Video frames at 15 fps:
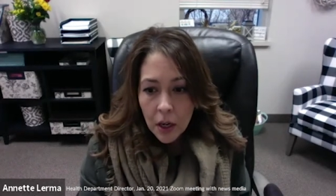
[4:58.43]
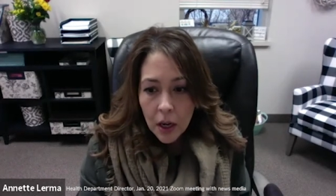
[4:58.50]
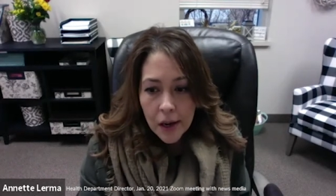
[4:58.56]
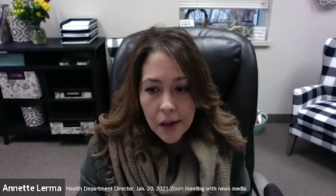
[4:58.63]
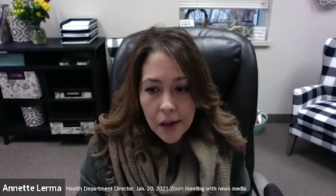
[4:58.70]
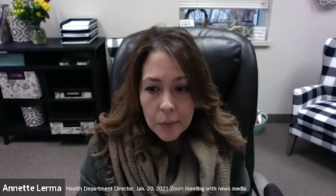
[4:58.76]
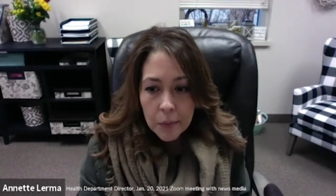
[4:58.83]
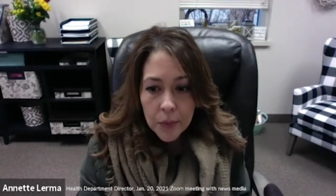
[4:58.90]

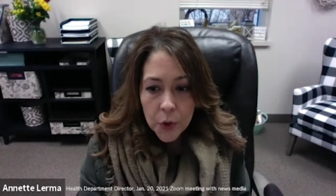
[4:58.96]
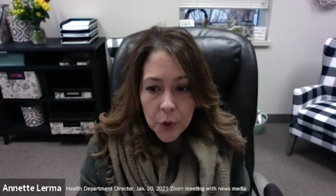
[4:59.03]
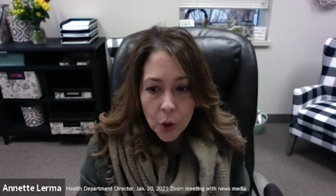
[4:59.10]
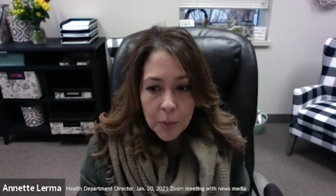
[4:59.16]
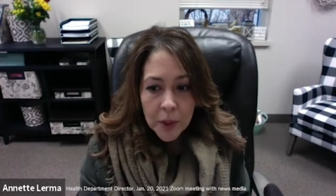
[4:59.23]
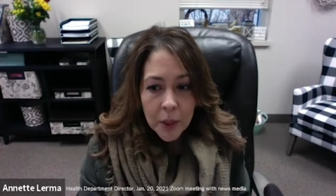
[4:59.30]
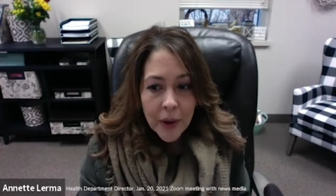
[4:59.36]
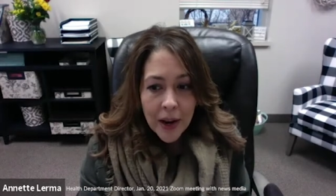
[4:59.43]
Um,
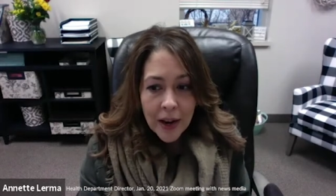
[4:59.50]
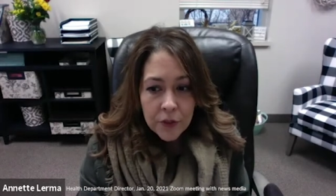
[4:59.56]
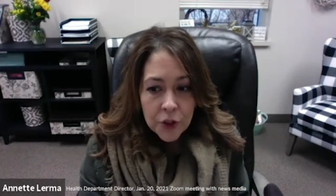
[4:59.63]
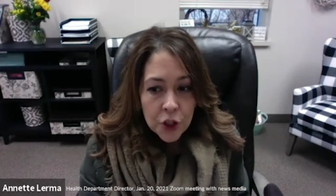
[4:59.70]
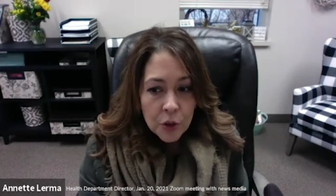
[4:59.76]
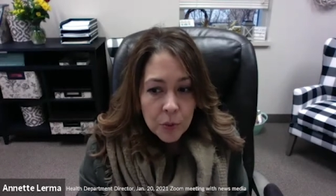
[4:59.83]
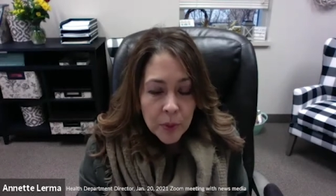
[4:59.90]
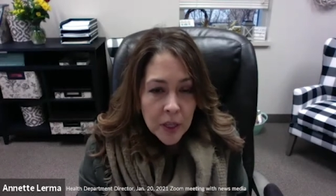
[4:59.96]
normally we have
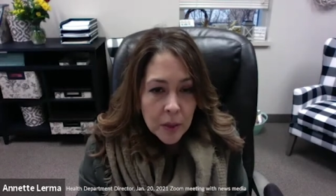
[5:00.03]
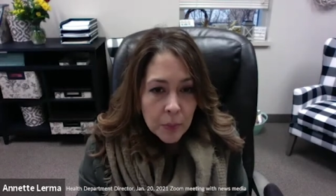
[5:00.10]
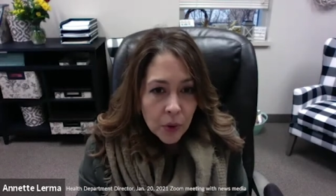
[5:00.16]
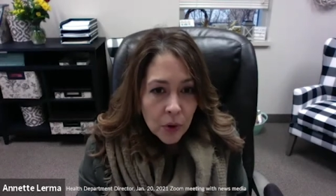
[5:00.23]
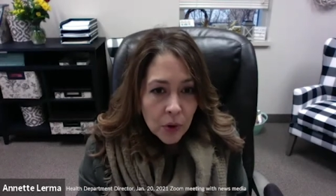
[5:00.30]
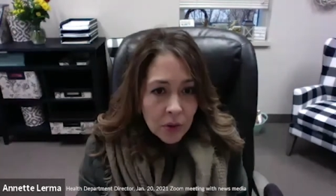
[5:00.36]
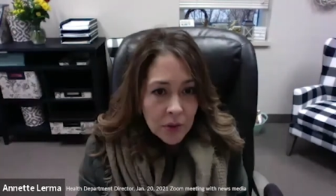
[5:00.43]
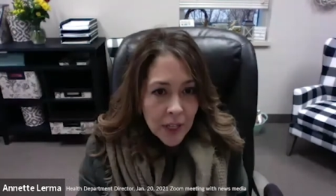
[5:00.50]
two
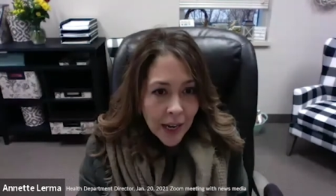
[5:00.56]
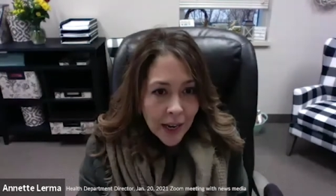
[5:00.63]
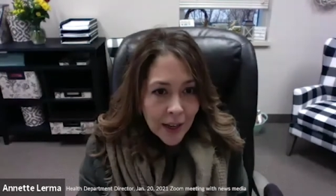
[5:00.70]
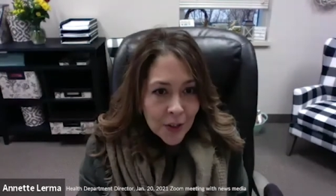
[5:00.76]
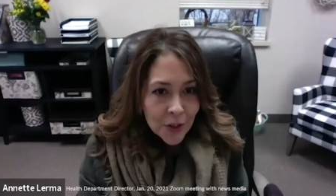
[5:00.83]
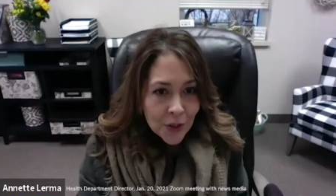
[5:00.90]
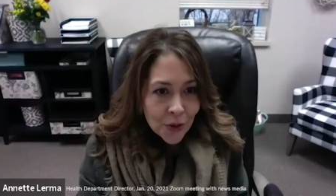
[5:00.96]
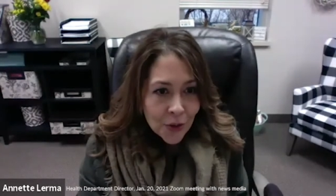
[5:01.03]
people to
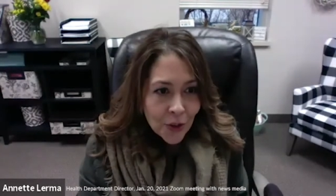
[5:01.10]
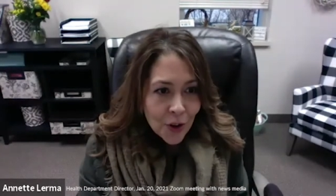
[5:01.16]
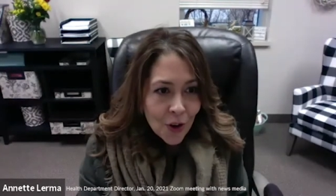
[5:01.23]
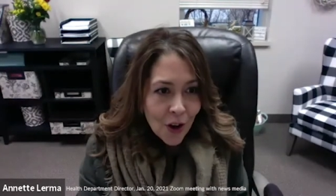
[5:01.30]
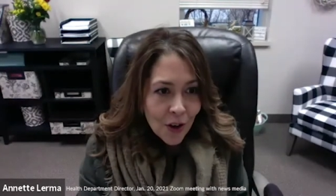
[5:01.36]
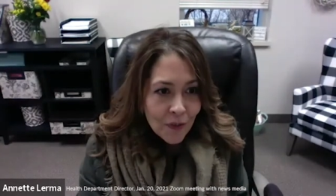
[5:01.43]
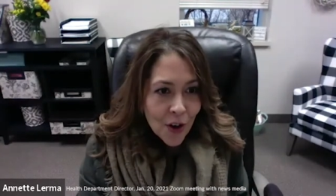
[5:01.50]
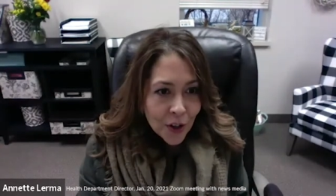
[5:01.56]
answer the
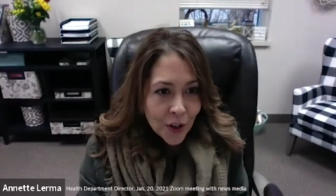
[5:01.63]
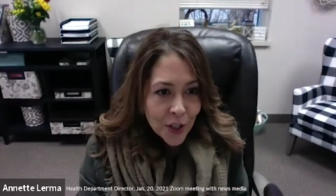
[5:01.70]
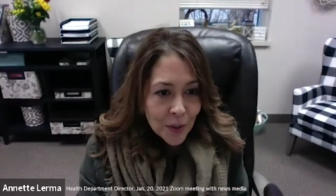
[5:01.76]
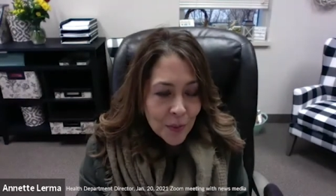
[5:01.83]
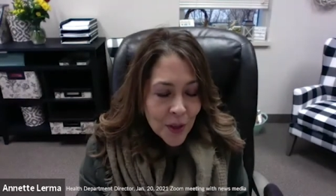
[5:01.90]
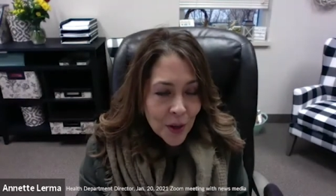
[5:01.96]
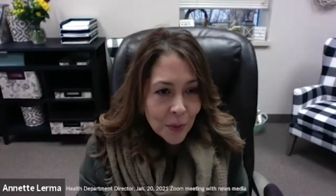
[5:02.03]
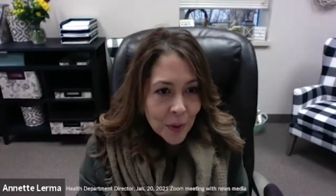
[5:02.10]
call volume
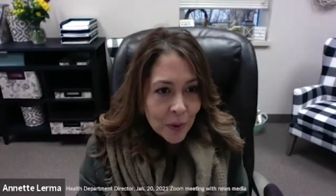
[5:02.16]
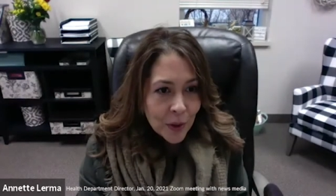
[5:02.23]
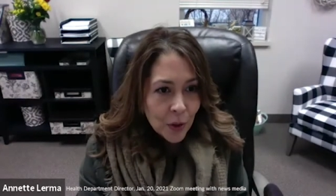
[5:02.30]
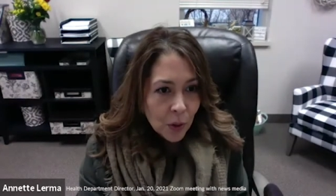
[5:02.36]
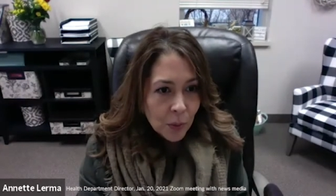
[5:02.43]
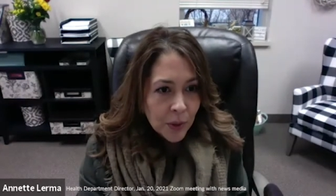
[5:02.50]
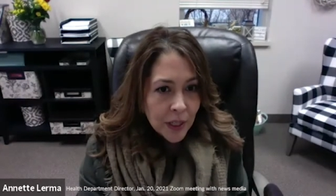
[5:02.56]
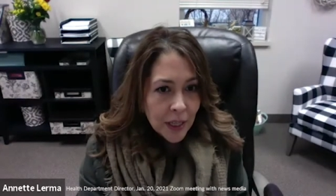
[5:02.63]
that we would
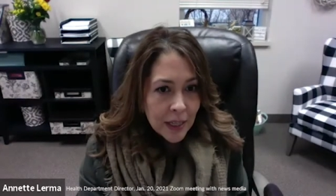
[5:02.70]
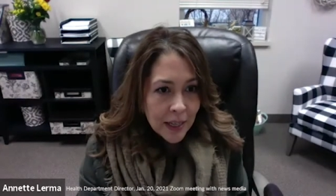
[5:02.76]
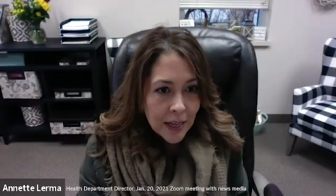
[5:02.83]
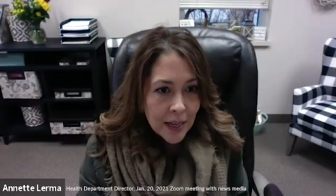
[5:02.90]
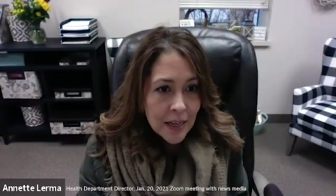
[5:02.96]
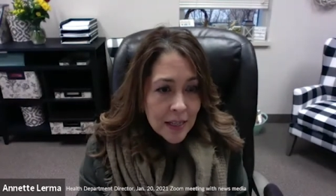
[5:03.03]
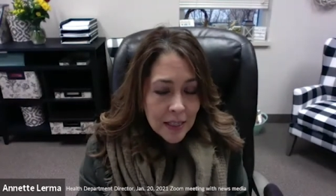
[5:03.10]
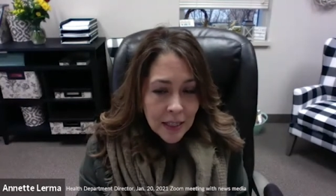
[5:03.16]
normally
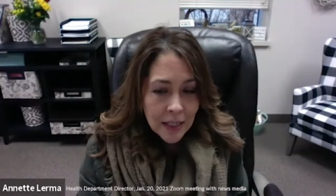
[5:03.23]
get.